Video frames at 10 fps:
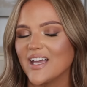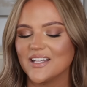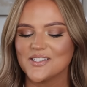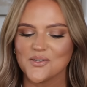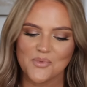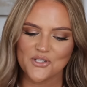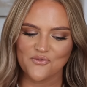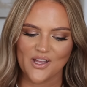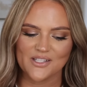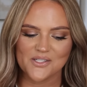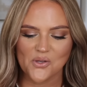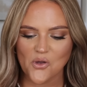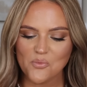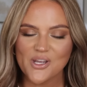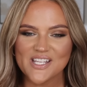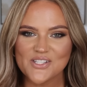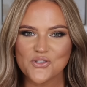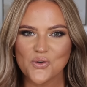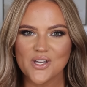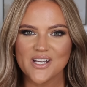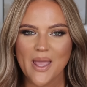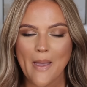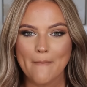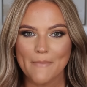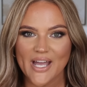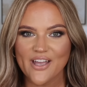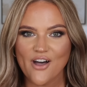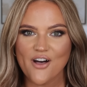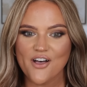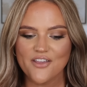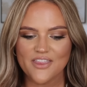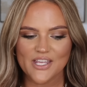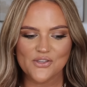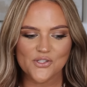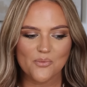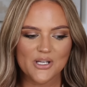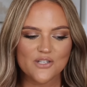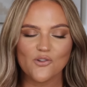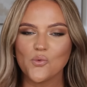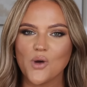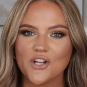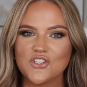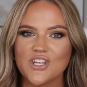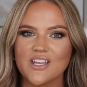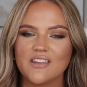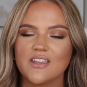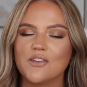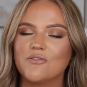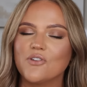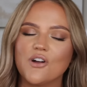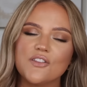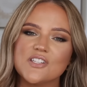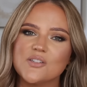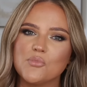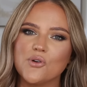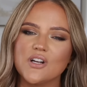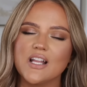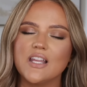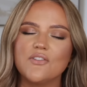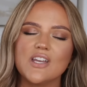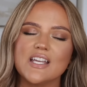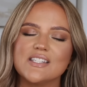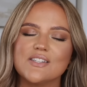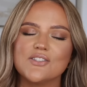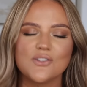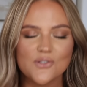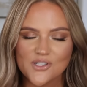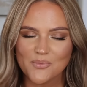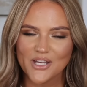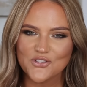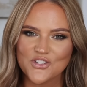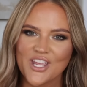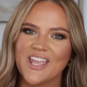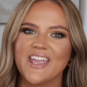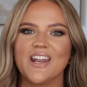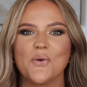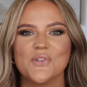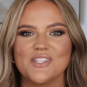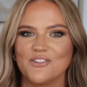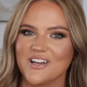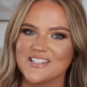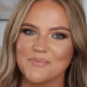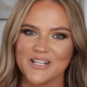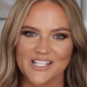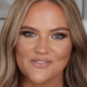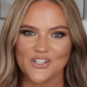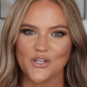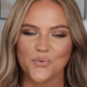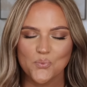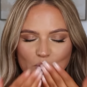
I had so much fun. So I hope you guys enjoyed my haul. Thank you so much for watching. Thank you for all the support. I love you guys so, so much. And I will see you guys in my next video.